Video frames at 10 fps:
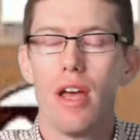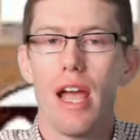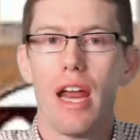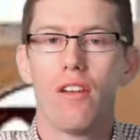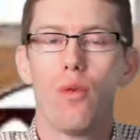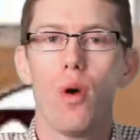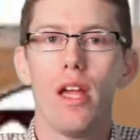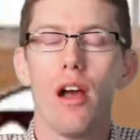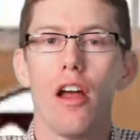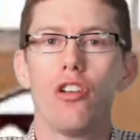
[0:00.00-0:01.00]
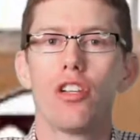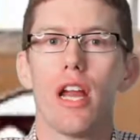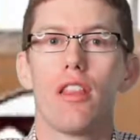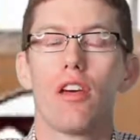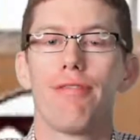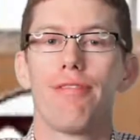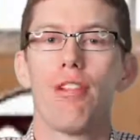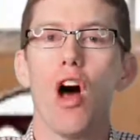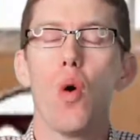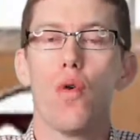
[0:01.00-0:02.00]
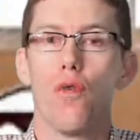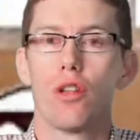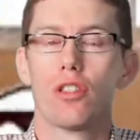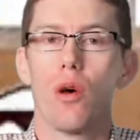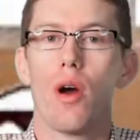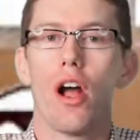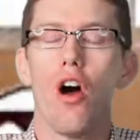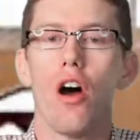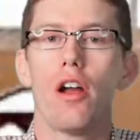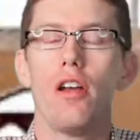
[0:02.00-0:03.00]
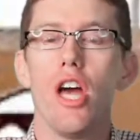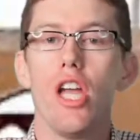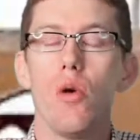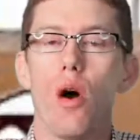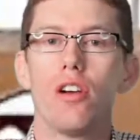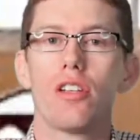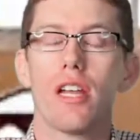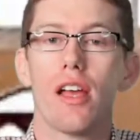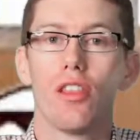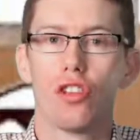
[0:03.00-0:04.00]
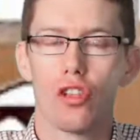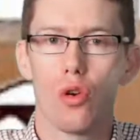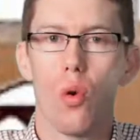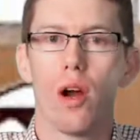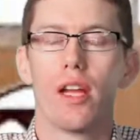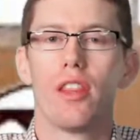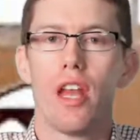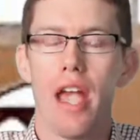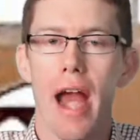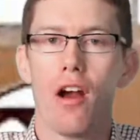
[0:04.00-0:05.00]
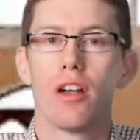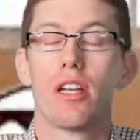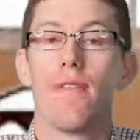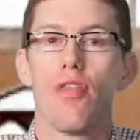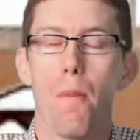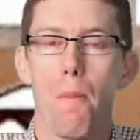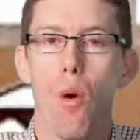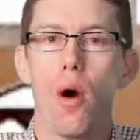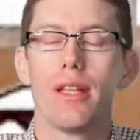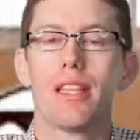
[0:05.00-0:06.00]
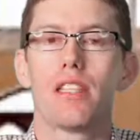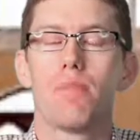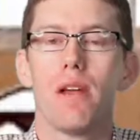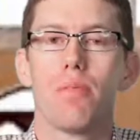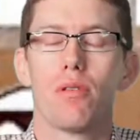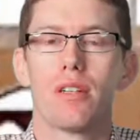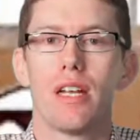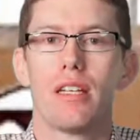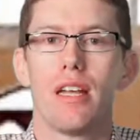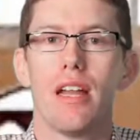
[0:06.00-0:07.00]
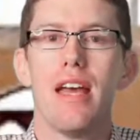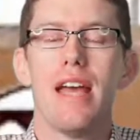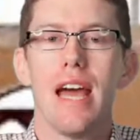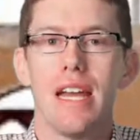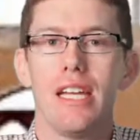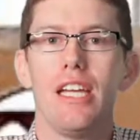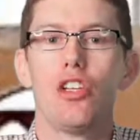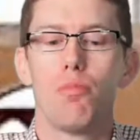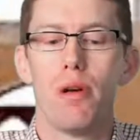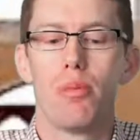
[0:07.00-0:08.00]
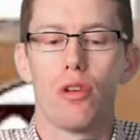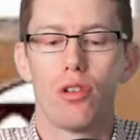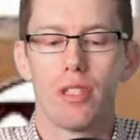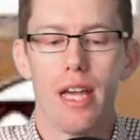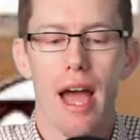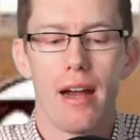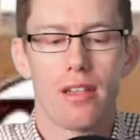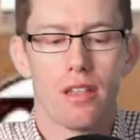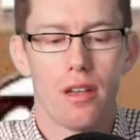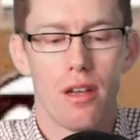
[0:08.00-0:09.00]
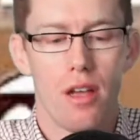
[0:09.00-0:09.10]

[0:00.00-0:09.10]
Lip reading: And if we understand the flow of what's going on, you understand the story, the narrative, the point that's being presented in each biblical text.